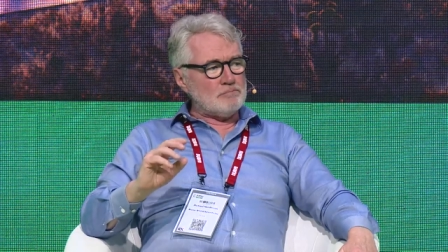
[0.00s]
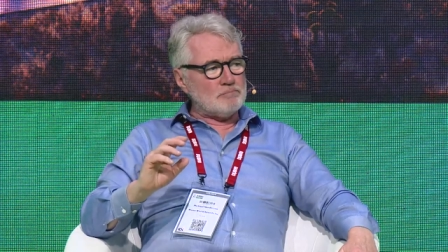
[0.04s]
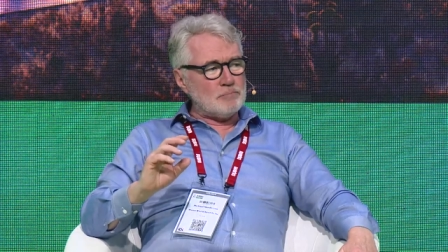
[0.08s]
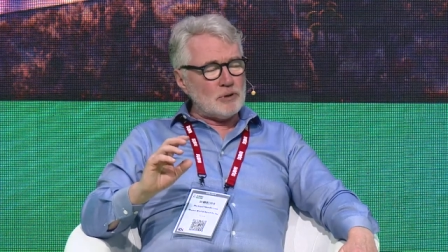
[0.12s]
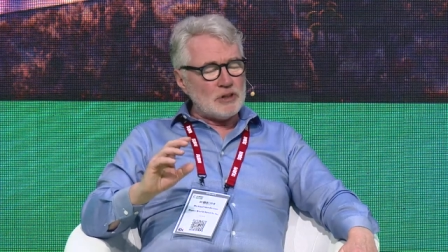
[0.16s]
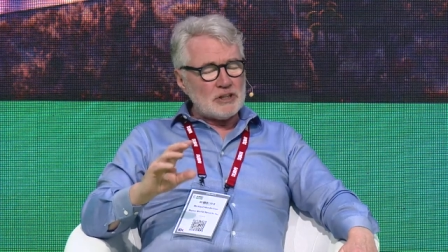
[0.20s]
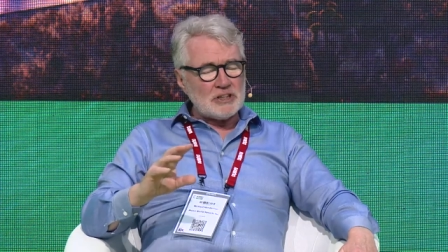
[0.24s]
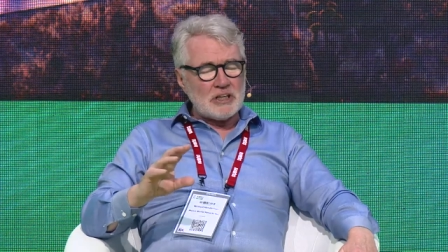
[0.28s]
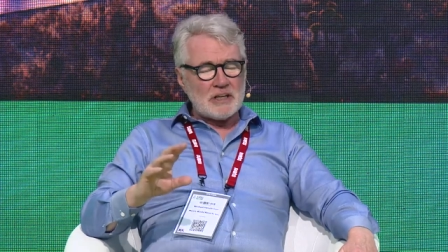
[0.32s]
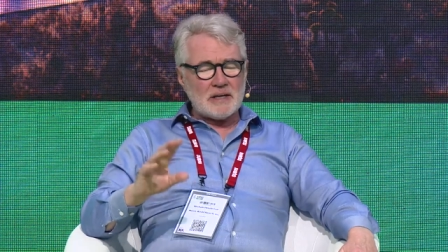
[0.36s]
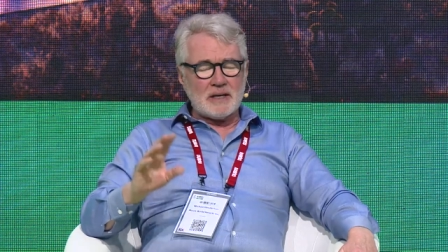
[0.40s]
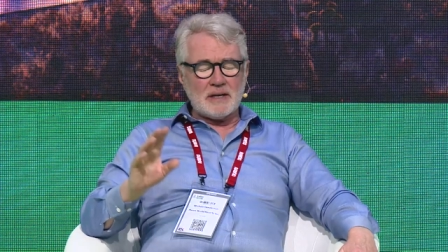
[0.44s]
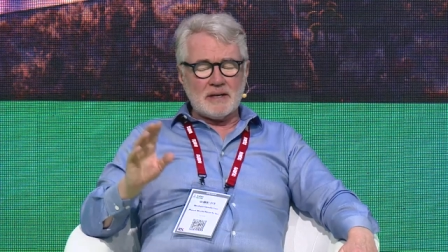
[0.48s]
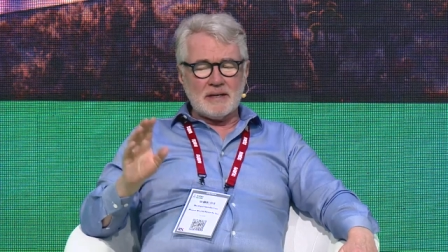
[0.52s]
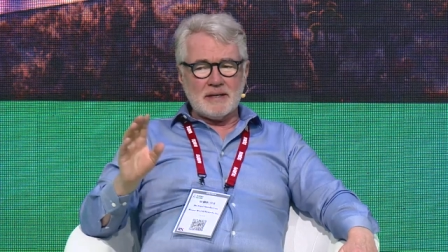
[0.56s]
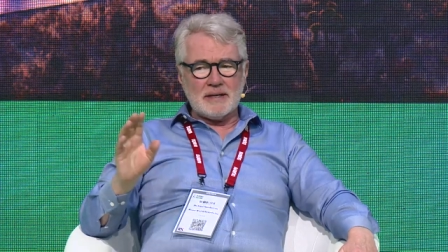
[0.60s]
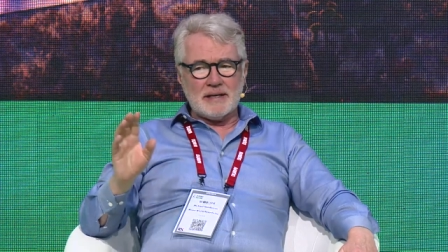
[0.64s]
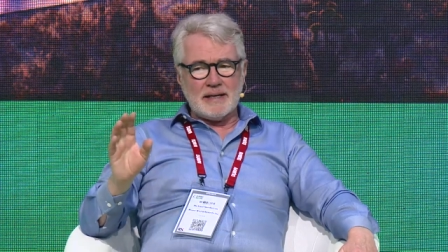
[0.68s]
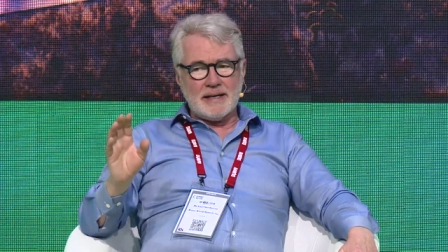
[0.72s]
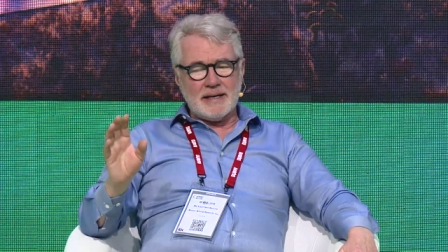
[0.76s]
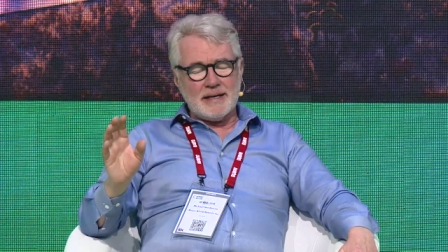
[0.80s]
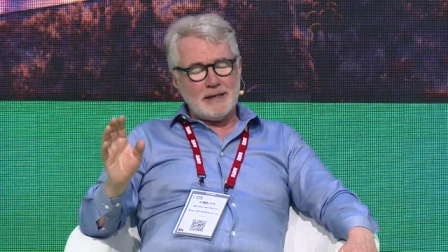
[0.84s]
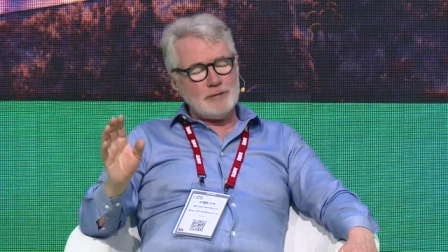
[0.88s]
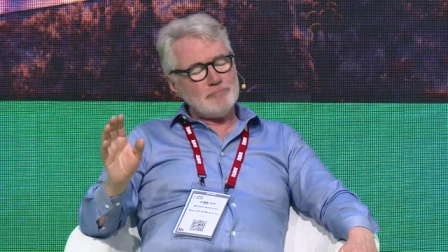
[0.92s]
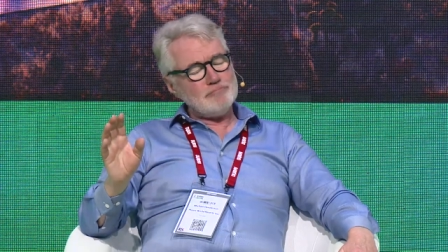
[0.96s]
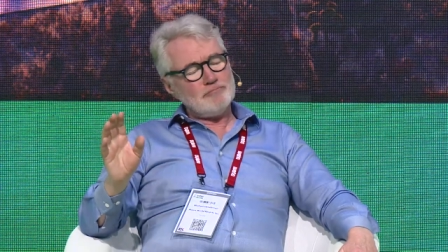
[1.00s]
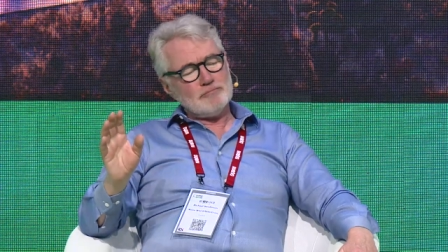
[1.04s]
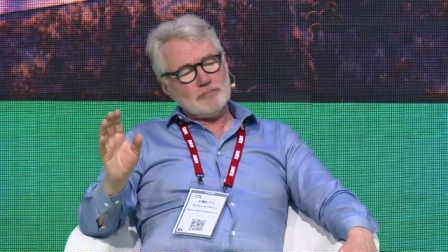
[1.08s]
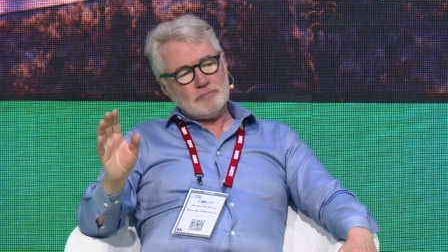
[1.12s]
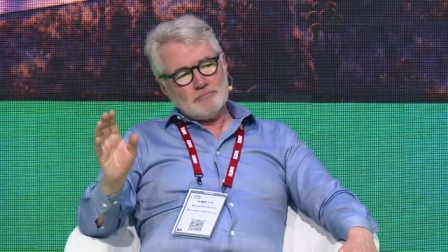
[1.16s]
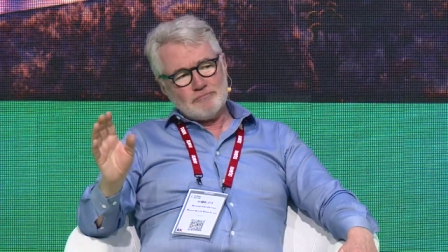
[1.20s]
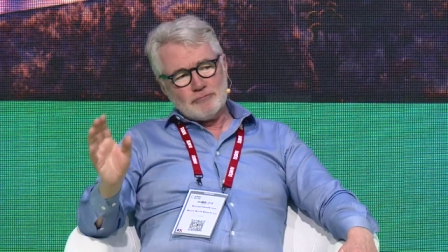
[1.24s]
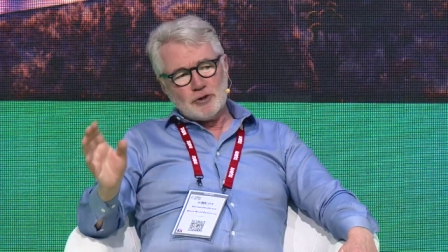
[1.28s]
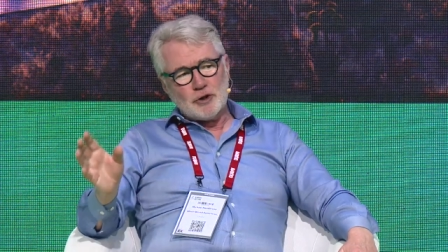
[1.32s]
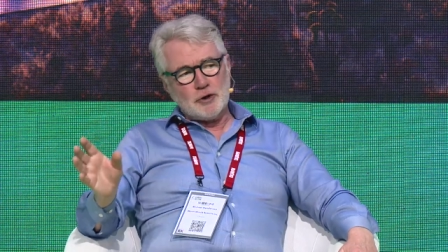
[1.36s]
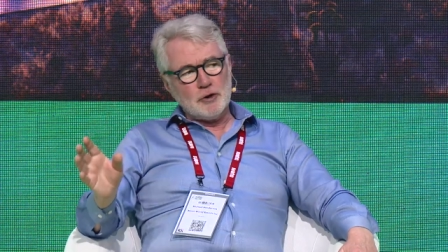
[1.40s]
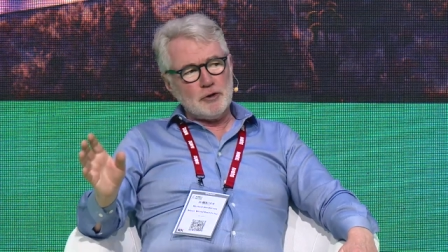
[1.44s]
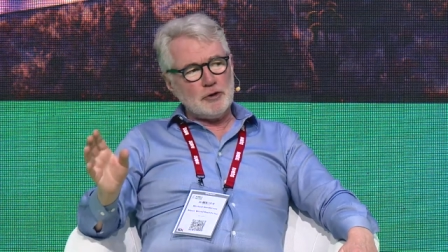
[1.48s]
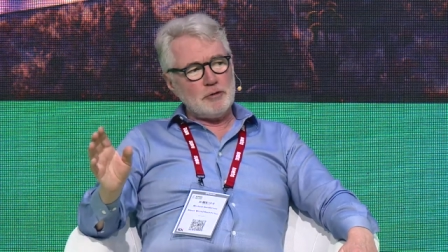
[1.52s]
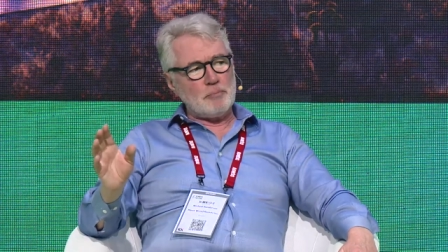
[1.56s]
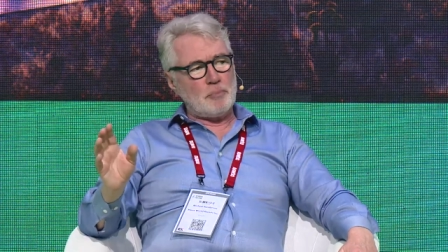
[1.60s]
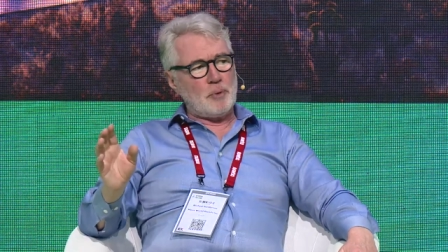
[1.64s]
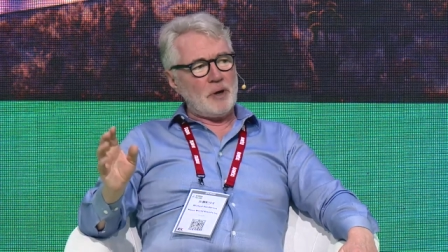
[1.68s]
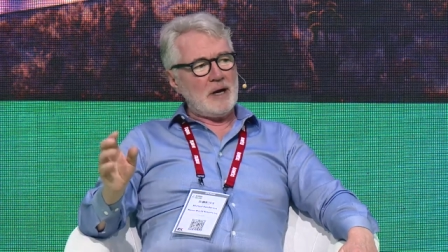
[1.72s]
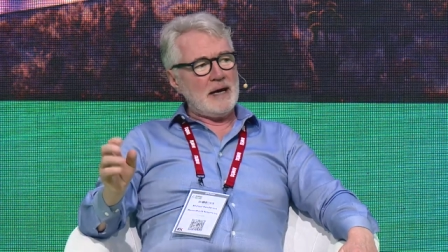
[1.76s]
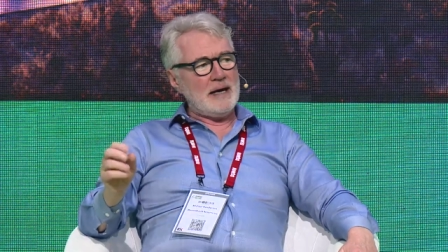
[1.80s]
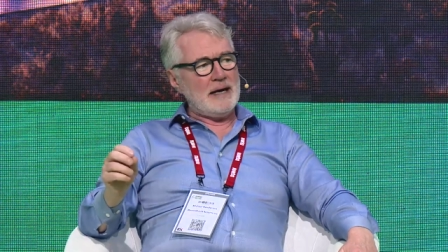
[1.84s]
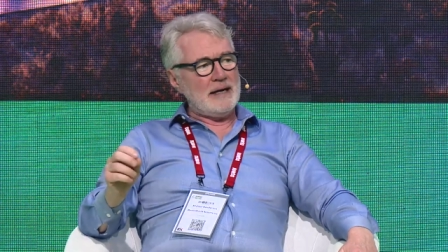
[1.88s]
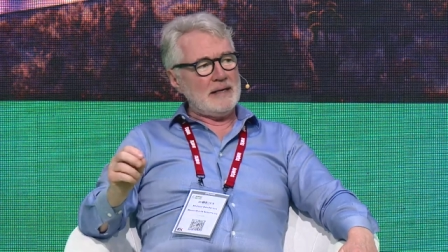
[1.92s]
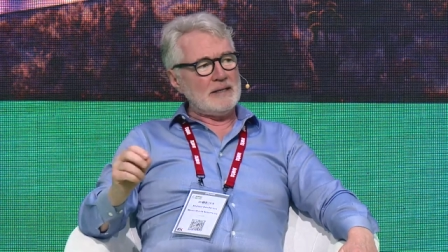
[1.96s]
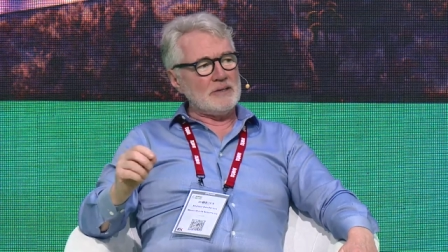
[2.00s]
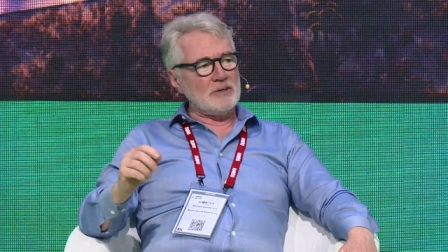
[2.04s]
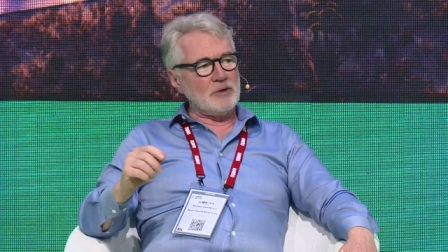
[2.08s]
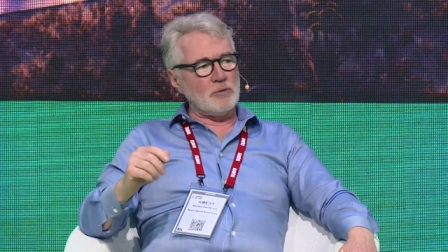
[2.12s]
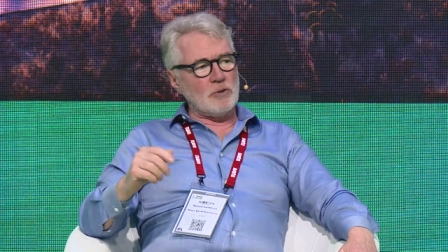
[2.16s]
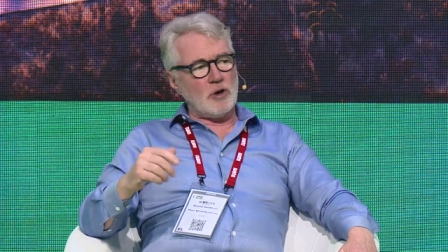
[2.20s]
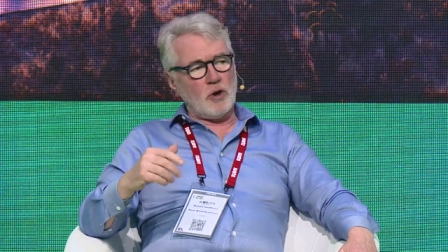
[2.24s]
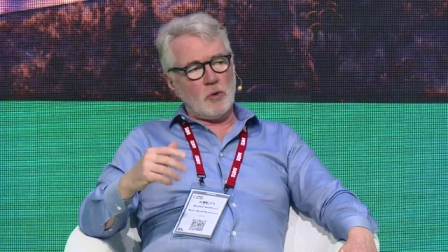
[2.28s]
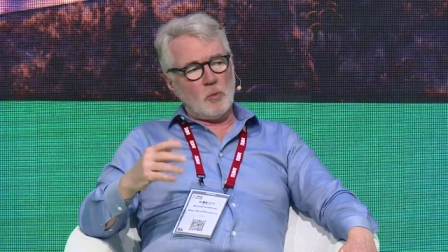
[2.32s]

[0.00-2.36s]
particularly good brand or